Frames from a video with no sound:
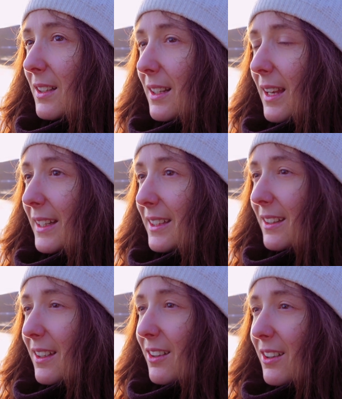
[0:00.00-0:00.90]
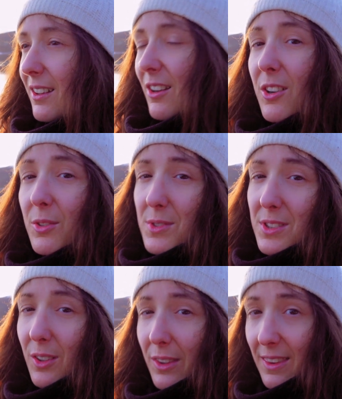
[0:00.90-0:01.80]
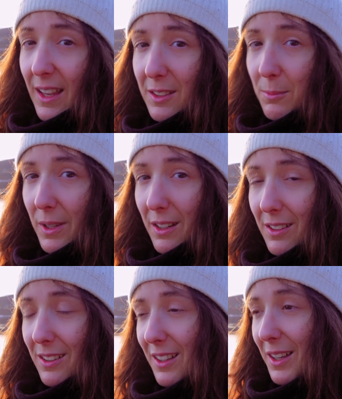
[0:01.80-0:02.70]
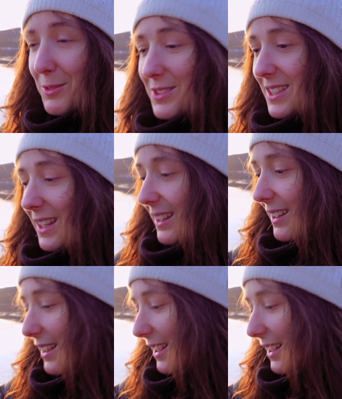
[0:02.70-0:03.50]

like a constant nightmare, I would say.